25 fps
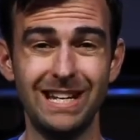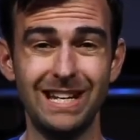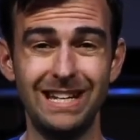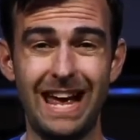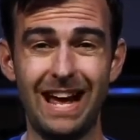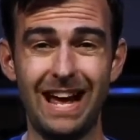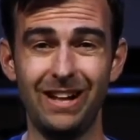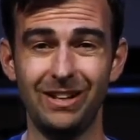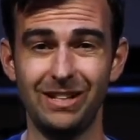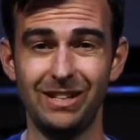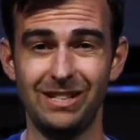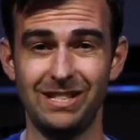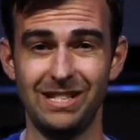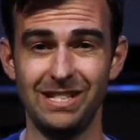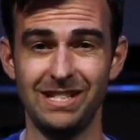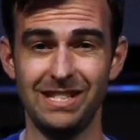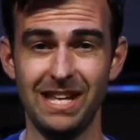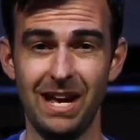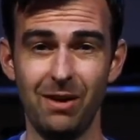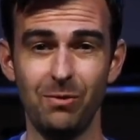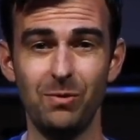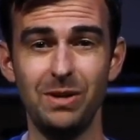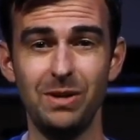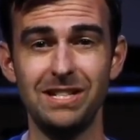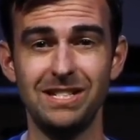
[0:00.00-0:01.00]
analogies
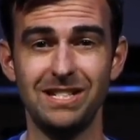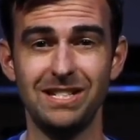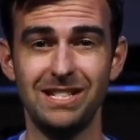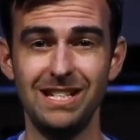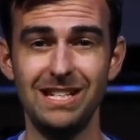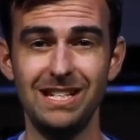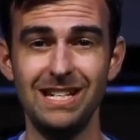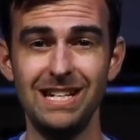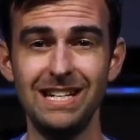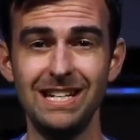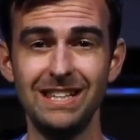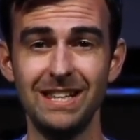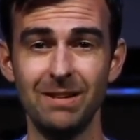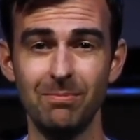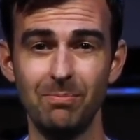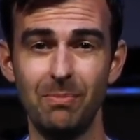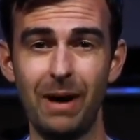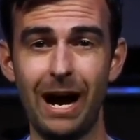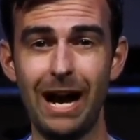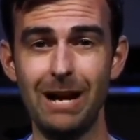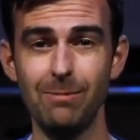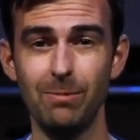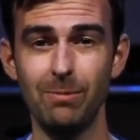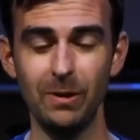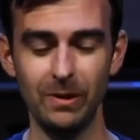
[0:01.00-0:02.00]
that we see in the
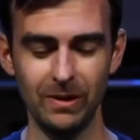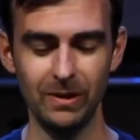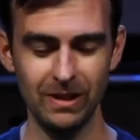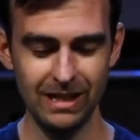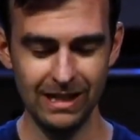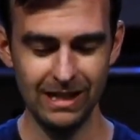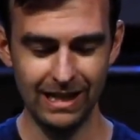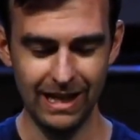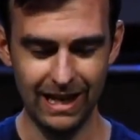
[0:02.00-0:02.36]
Bible.